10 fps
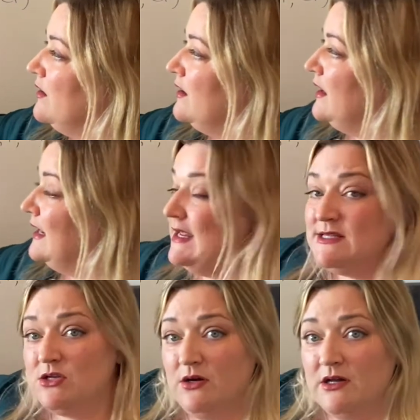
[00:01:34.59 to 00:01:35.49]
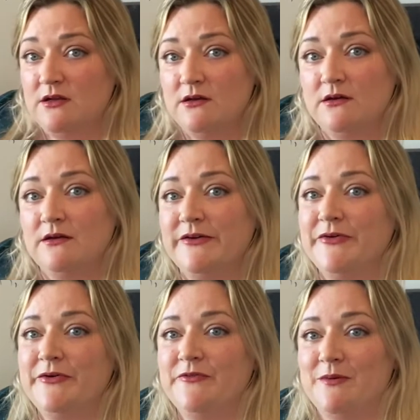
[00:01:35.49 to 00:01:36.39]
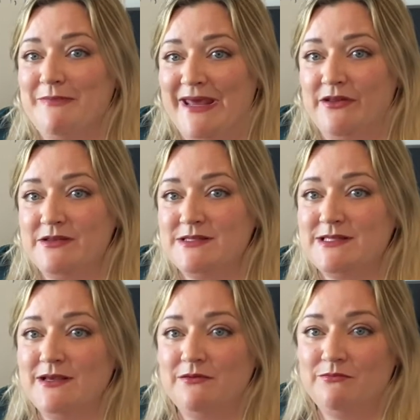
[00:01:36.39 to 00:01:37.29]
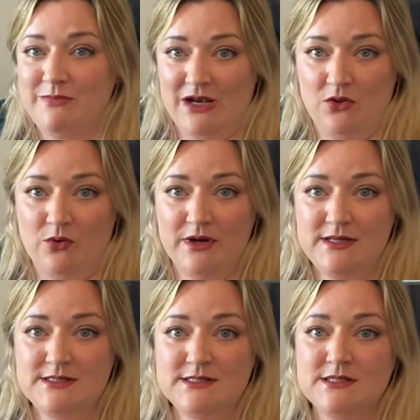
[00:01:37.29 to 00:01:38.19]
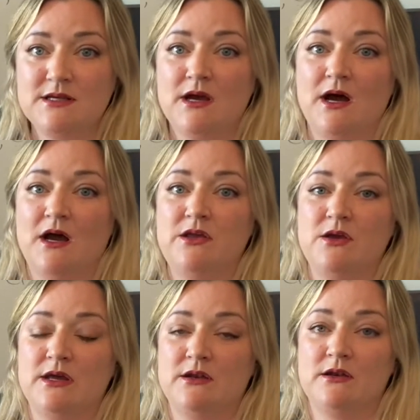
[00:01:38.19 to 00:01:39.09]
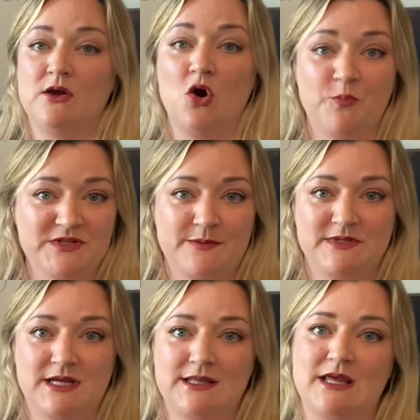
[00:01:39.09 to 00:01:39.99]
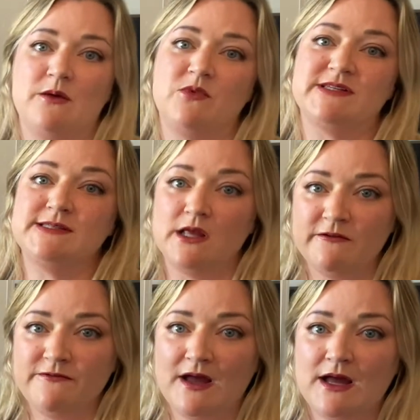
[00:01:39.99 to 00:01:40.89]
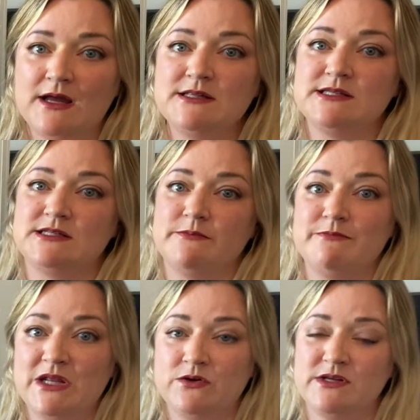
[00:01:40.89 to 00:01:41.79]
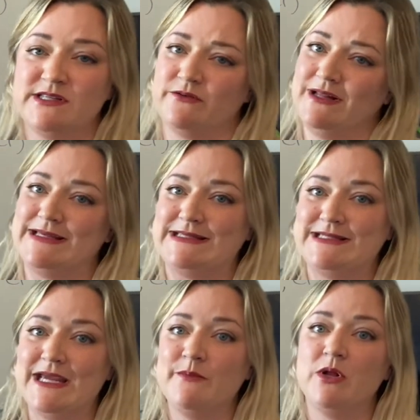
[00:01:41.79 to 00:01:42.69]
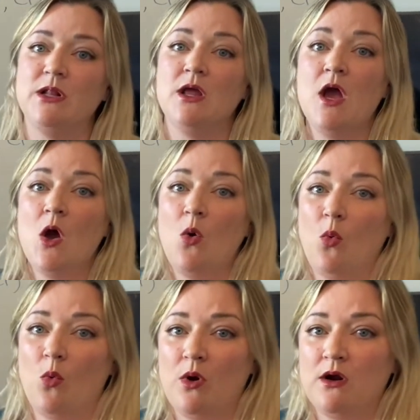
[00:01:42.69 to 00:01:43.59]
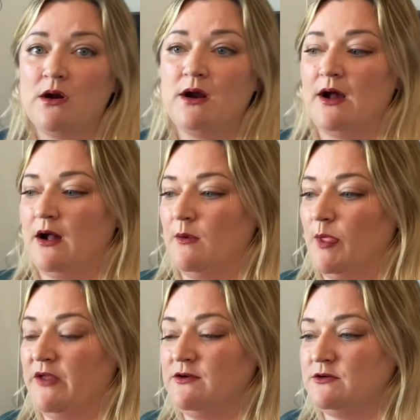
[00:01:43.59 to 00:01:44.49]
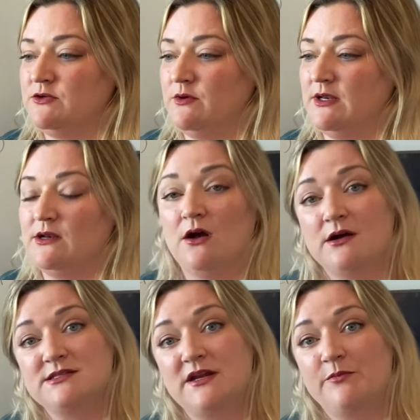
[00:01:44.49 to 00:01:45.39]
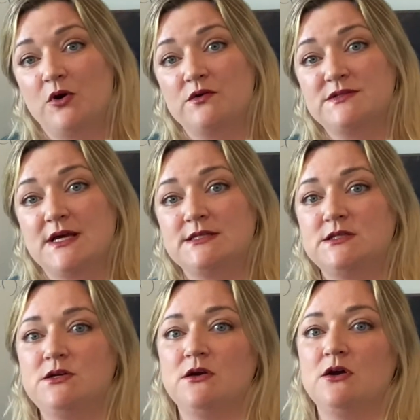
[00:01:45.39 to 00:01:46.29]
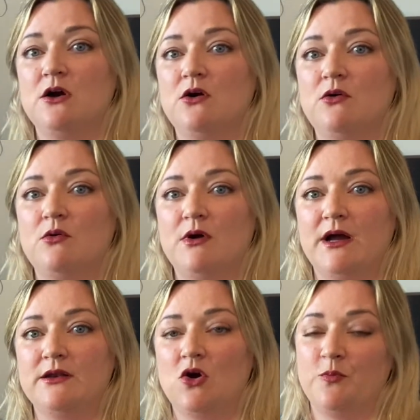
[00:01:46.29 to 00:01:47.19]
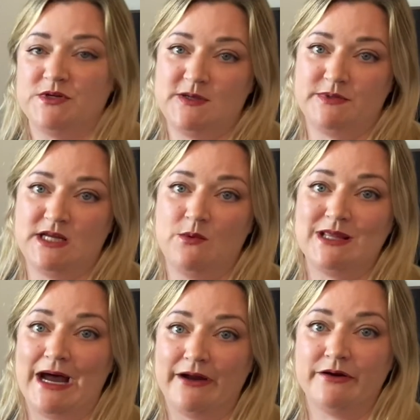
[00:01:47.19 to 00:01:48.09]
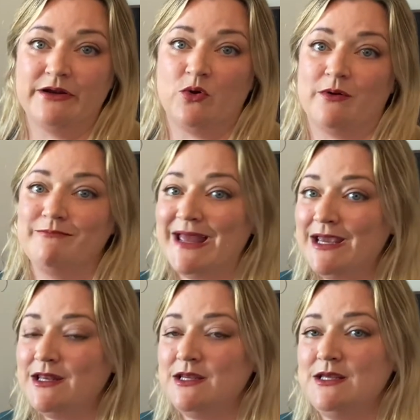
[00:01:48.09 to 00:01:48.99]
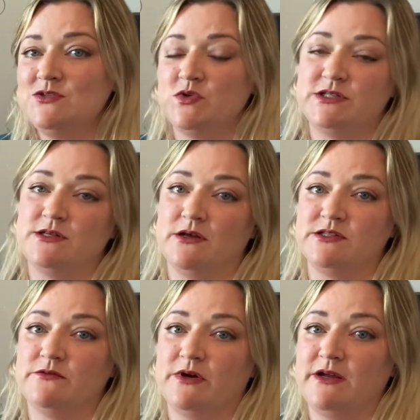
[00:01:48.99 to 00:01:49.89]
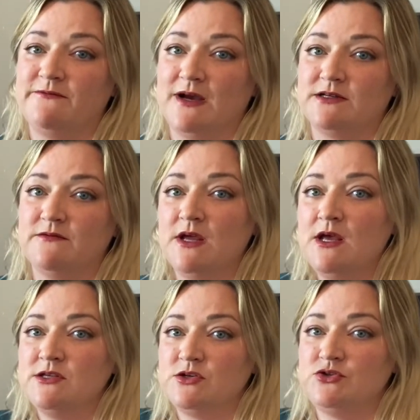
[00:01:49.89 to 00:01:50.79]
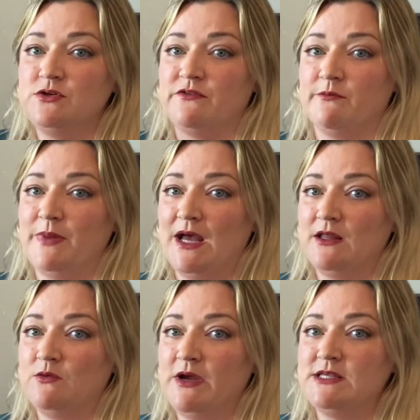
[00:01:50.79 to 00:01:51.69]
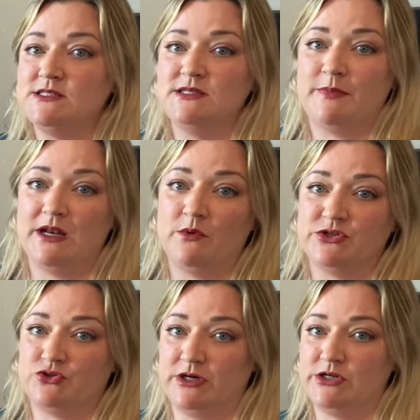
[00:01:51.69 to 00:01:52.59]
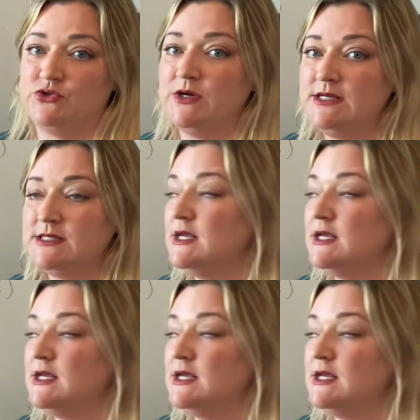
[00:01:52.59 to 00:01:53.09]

It is good for metals, metalloids. You can co-precipitate them with sulfides into minerals that are really stable, or if you're doing an oxidative process, you could go and co-precipitate with iron or manganese, which is also very effective. So two different pathways depending on what you're trying to treat.